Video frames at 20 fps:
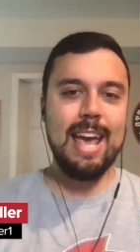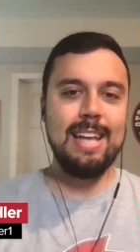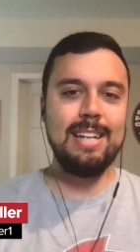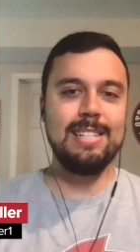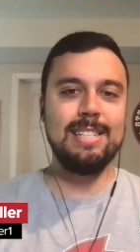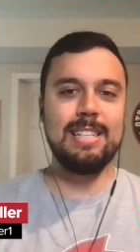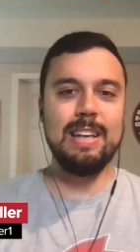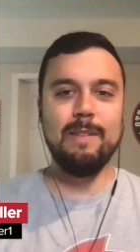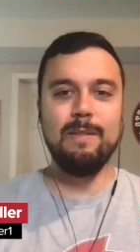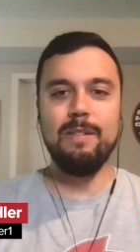
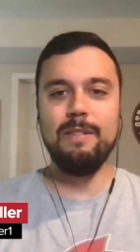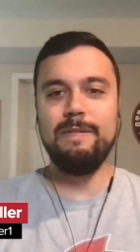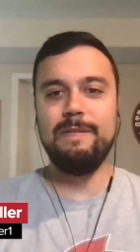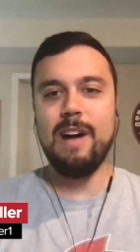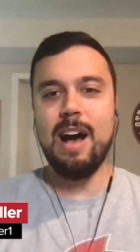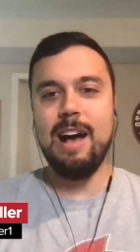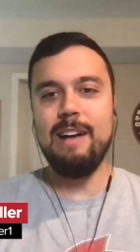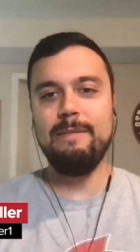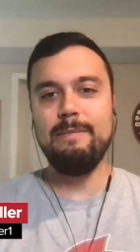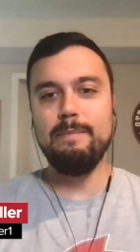eight seven
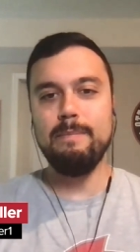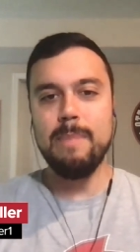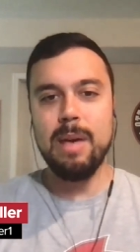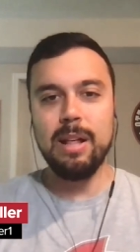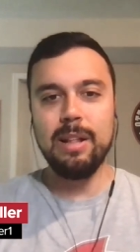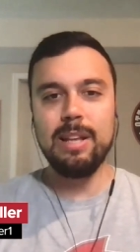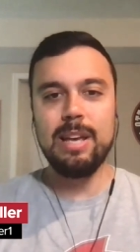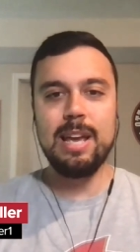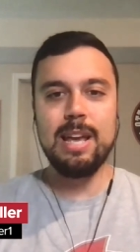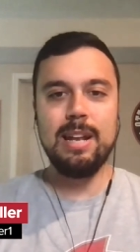five
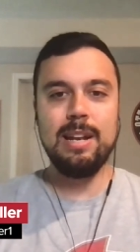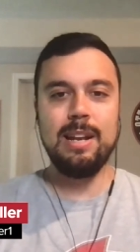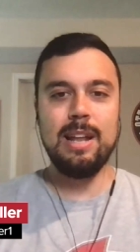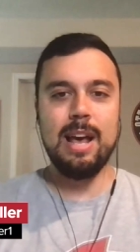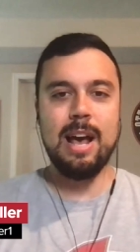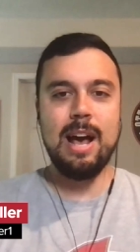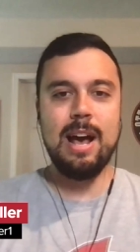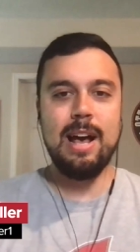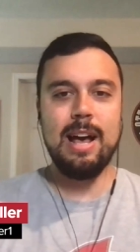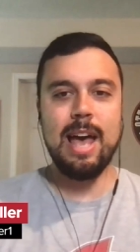million
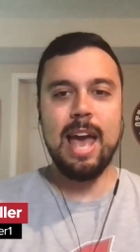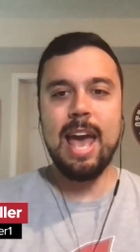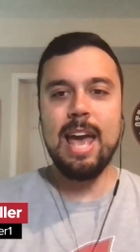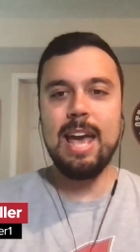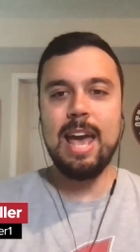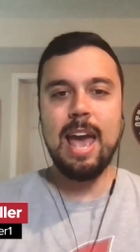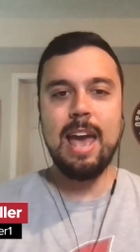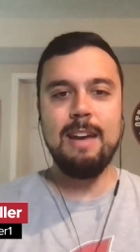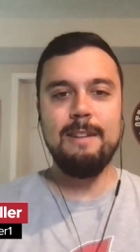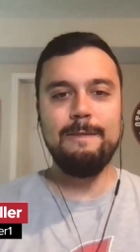dollars uh, A
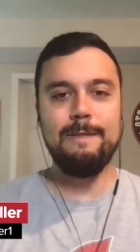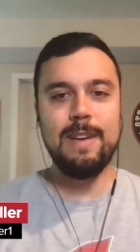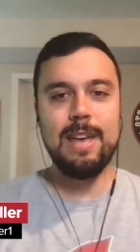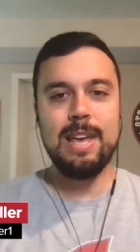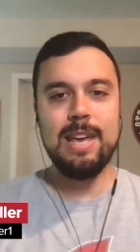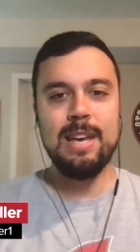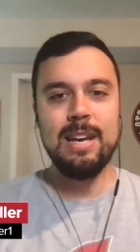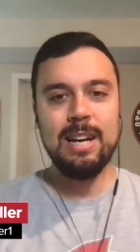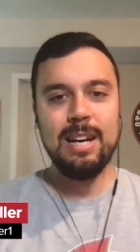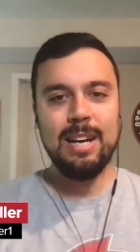A
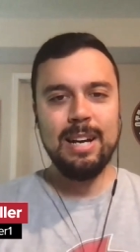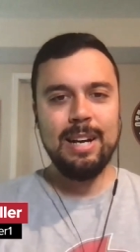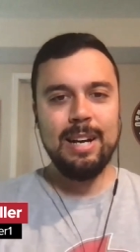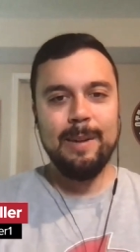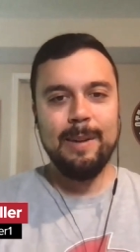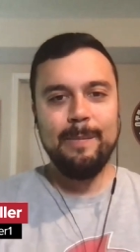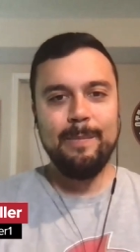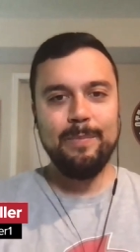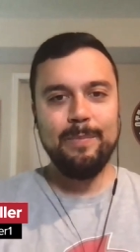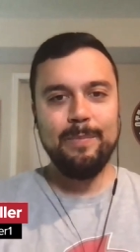V.
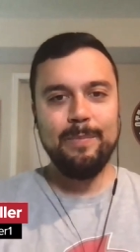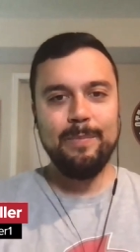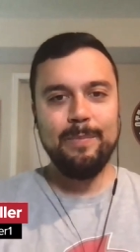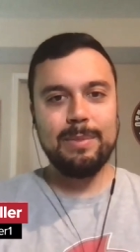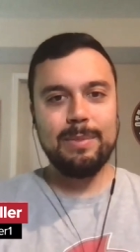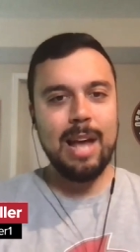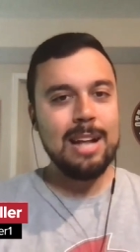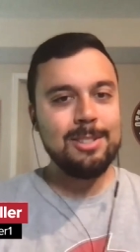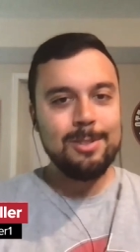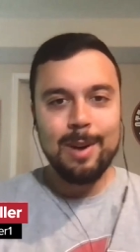
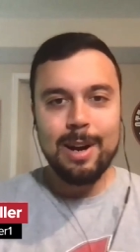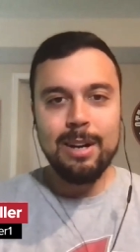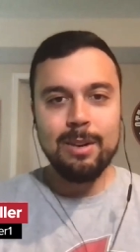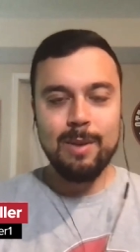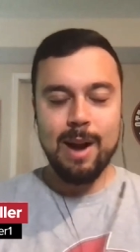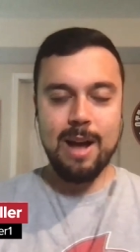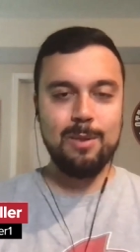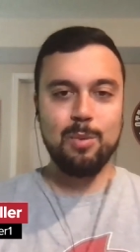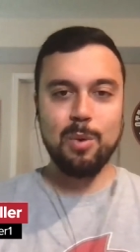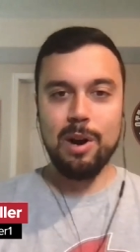That's right
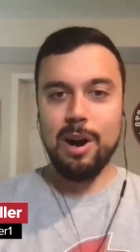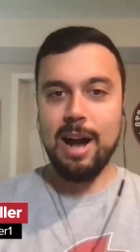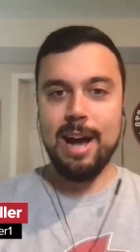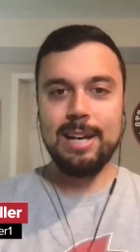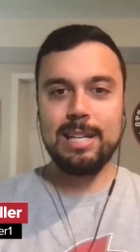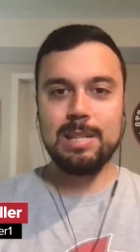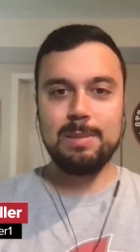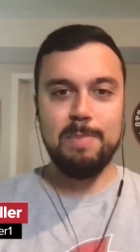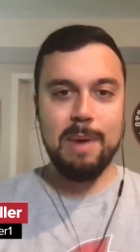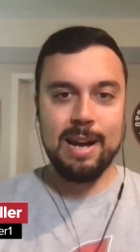around where I
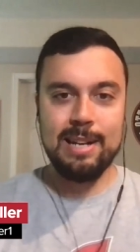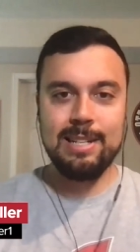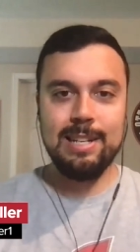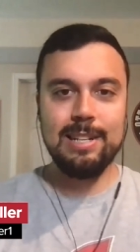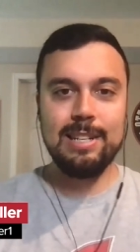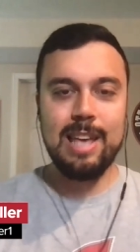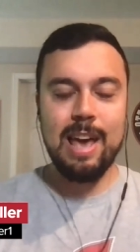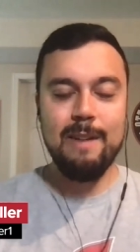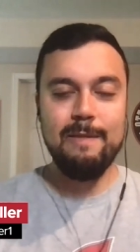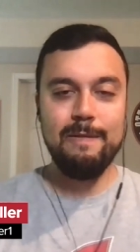
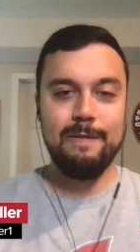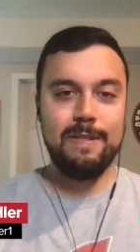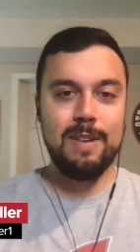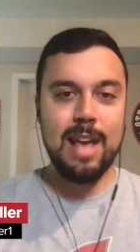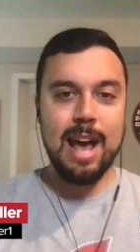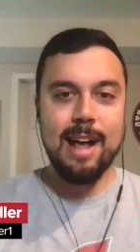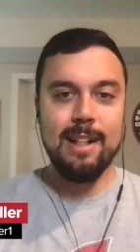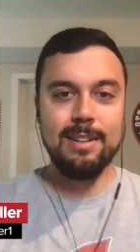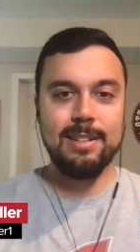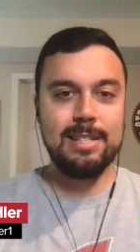expected Kevin
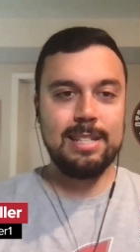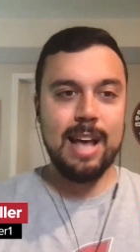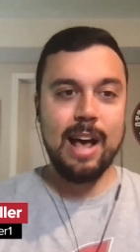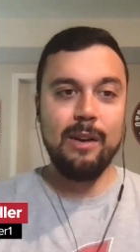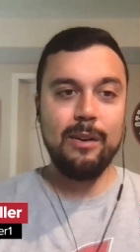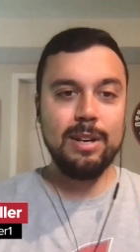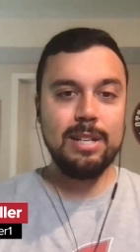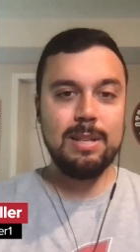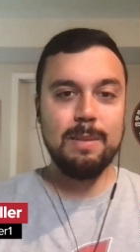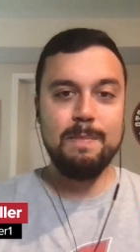Fiala's
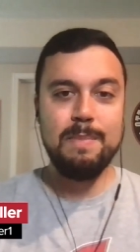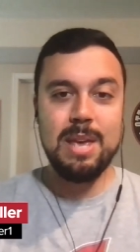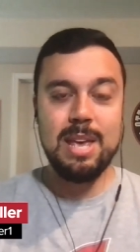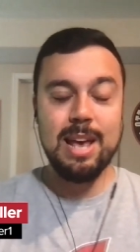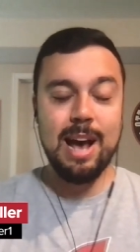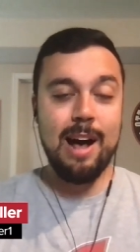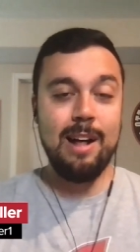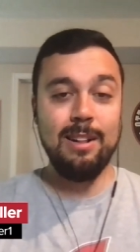salary to be.